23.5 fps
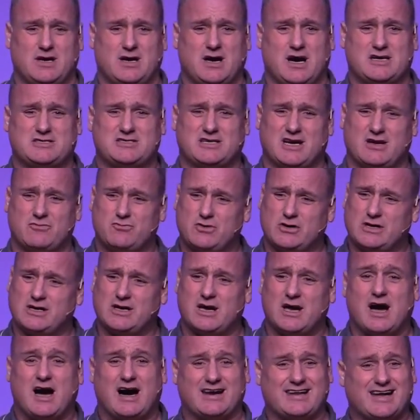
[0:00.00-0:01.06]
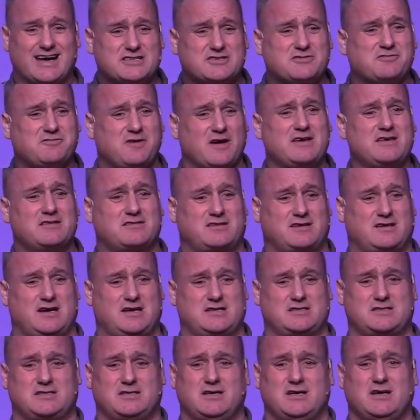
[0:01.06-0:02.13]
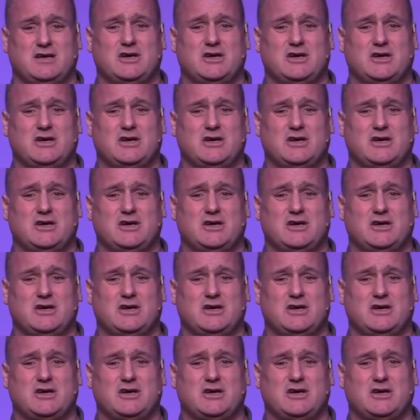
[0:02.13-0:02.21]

I said, I'm really, and that's faith, guys.